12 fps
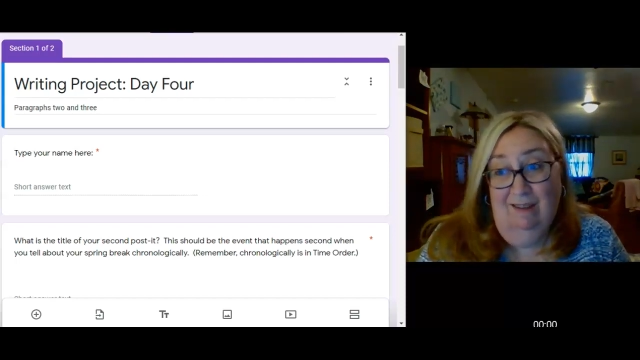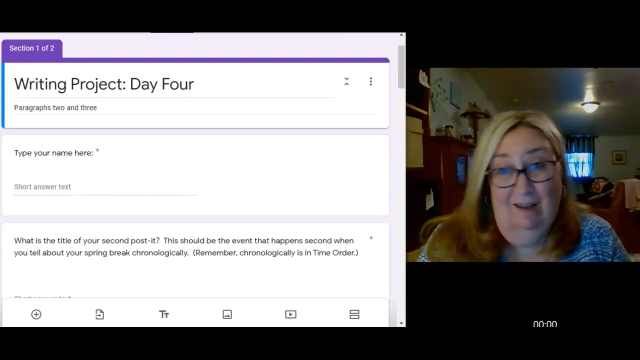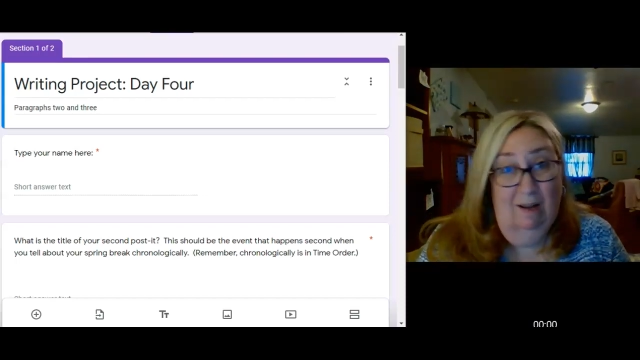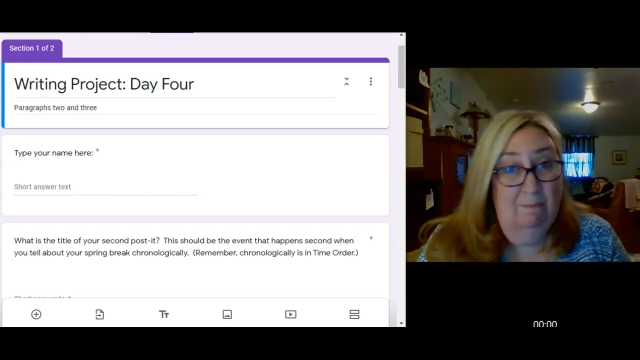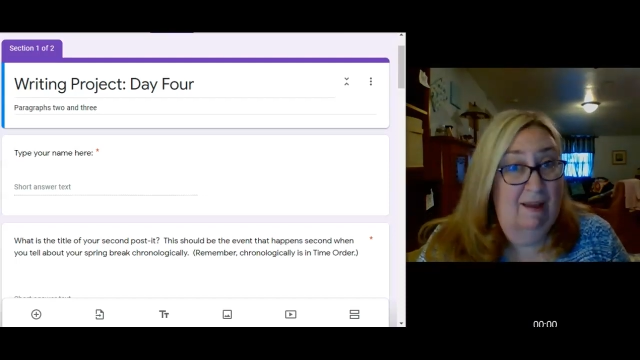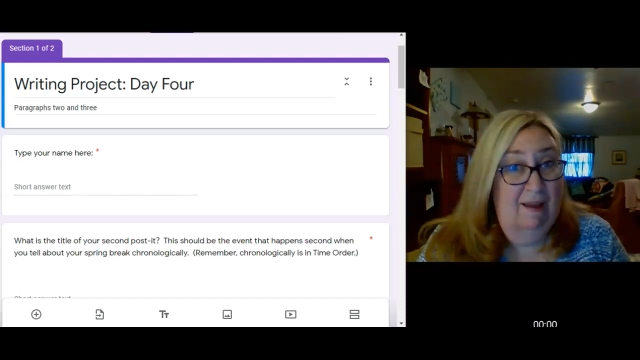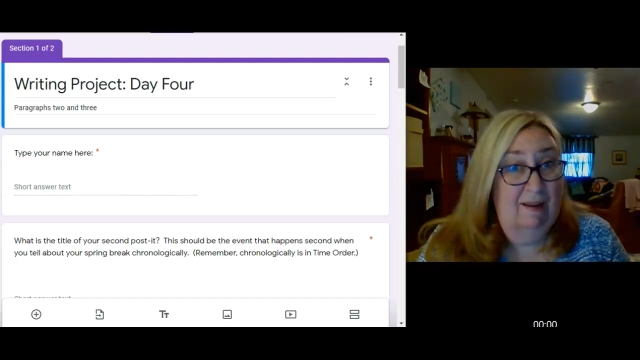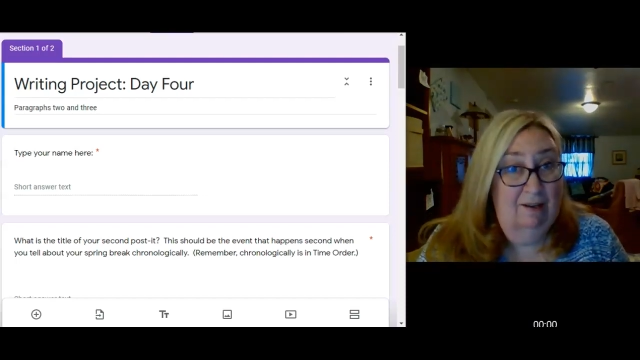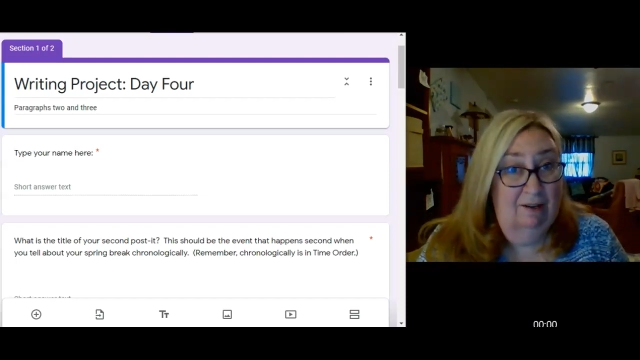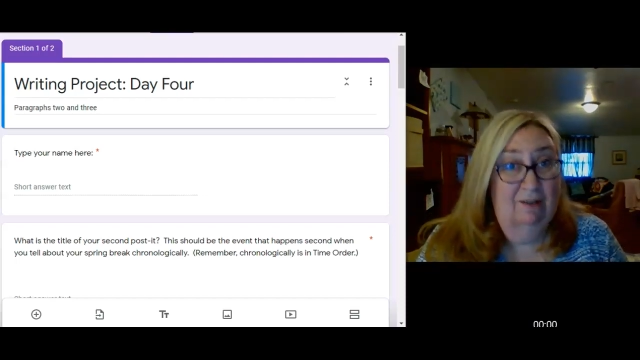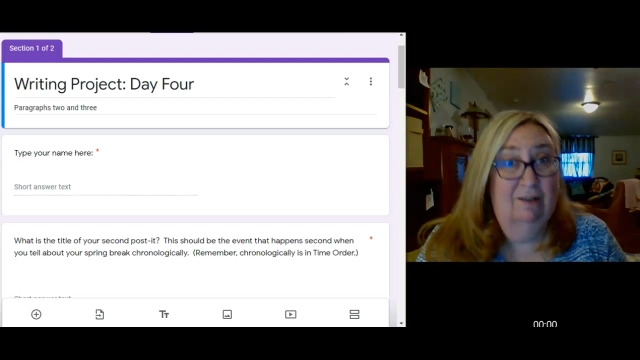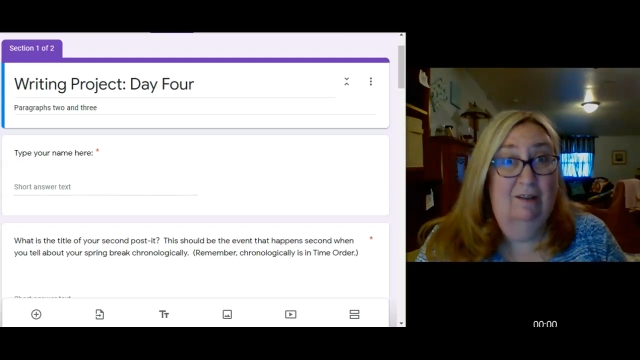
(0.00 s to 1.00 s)
and then I'm out of
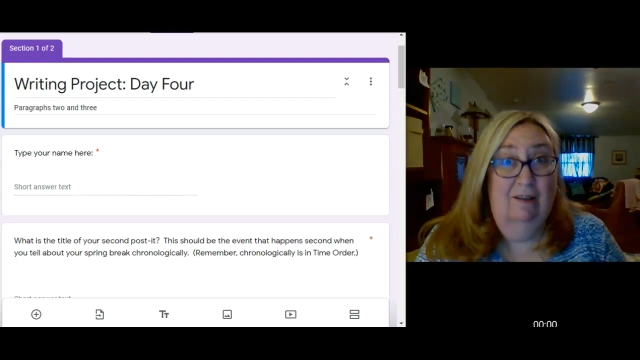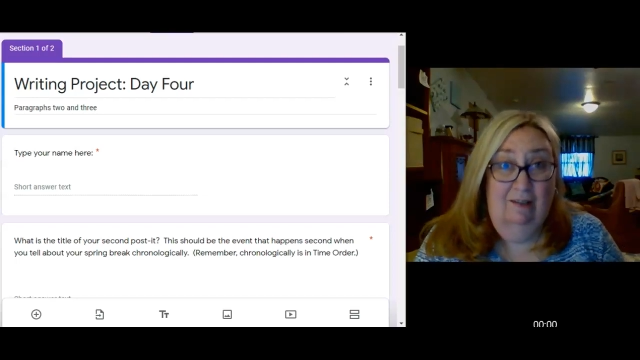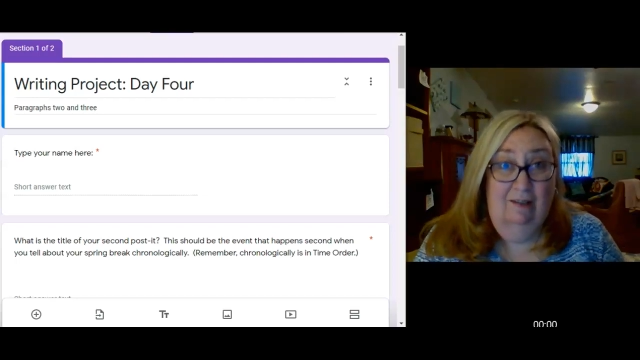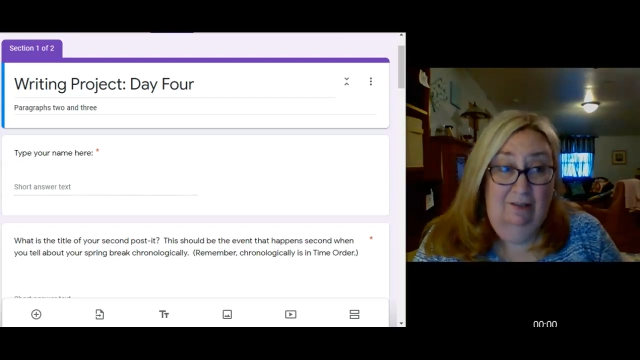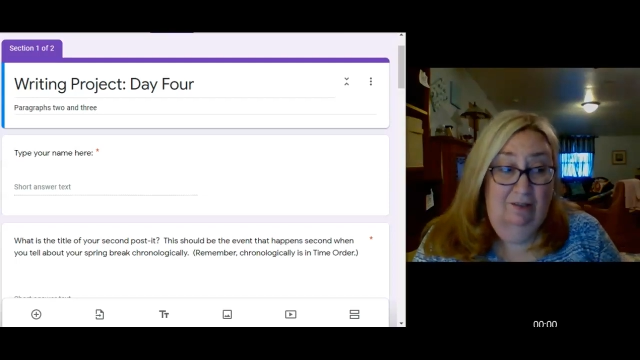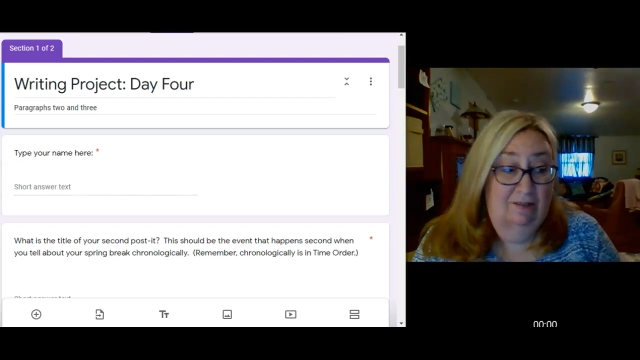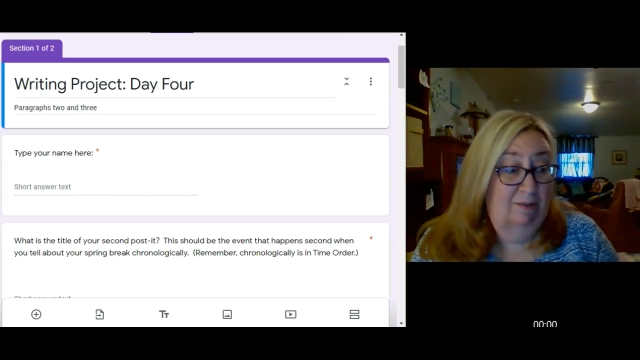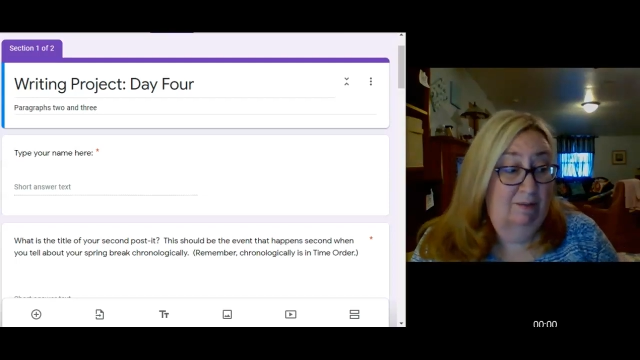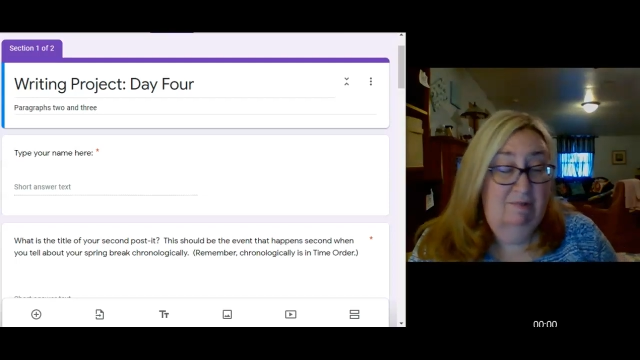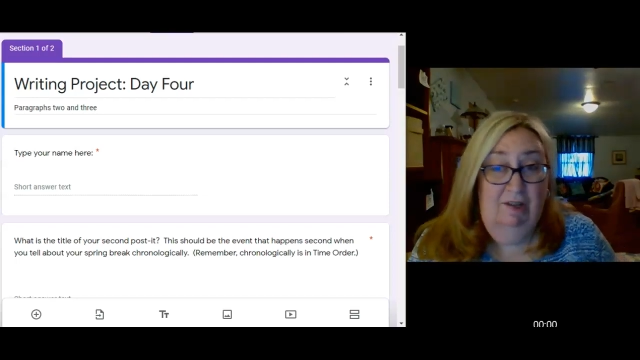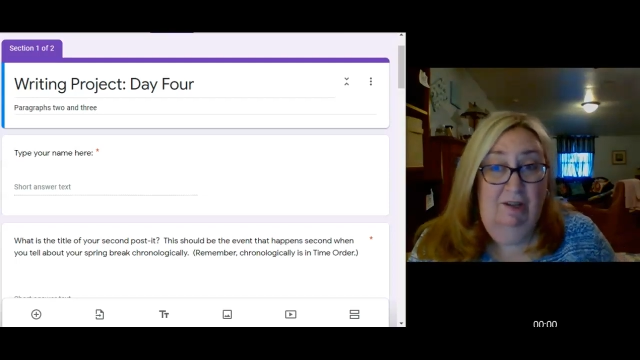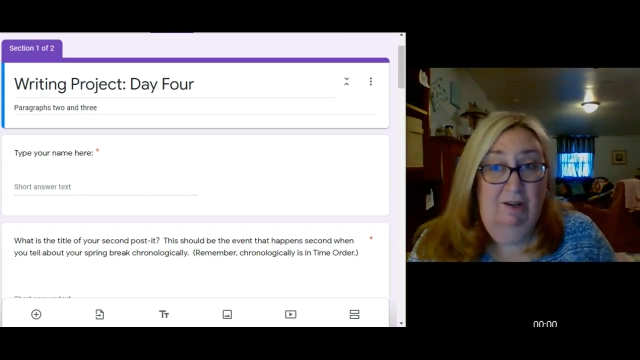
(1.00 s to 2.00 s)
here, and it's up
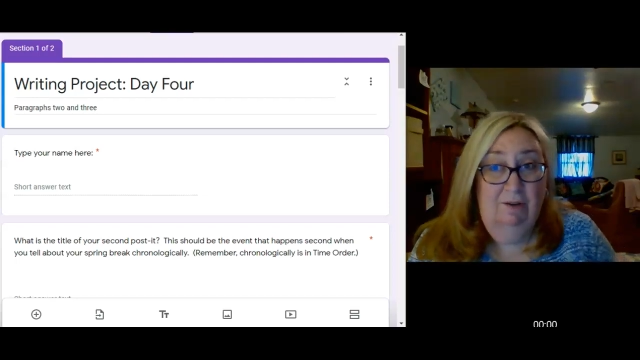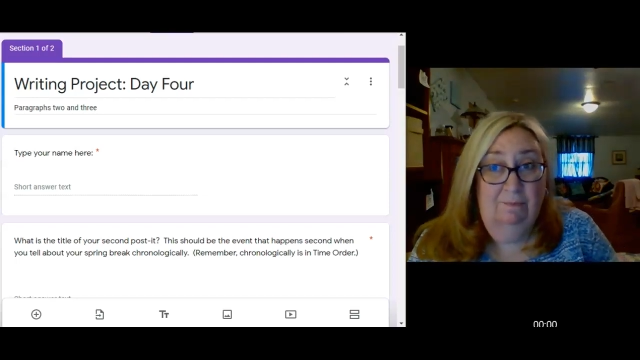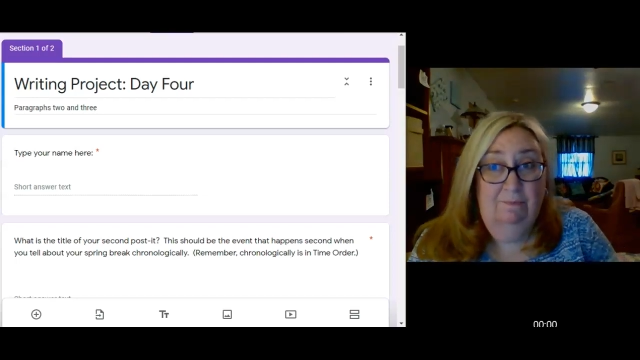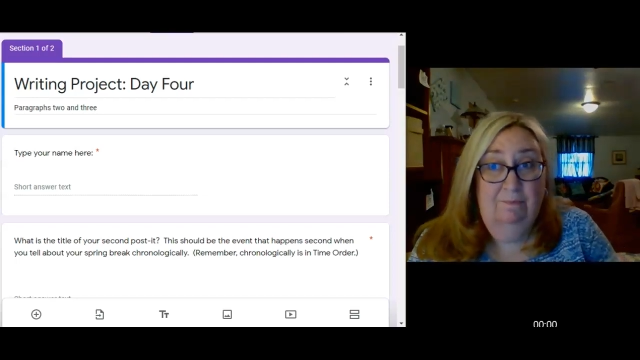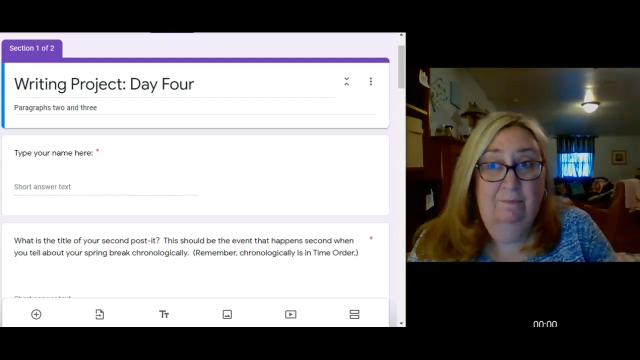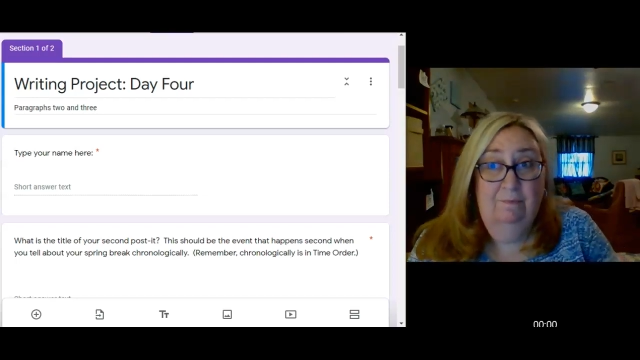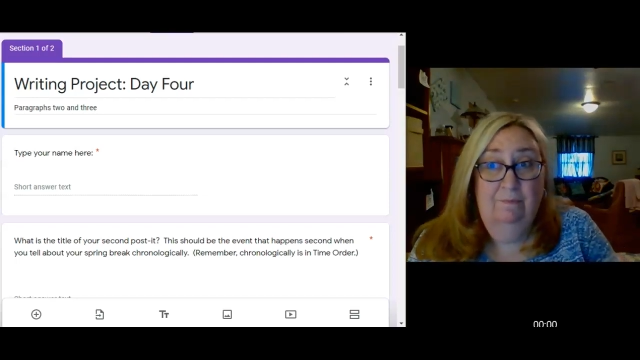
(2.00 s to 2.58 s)
to you.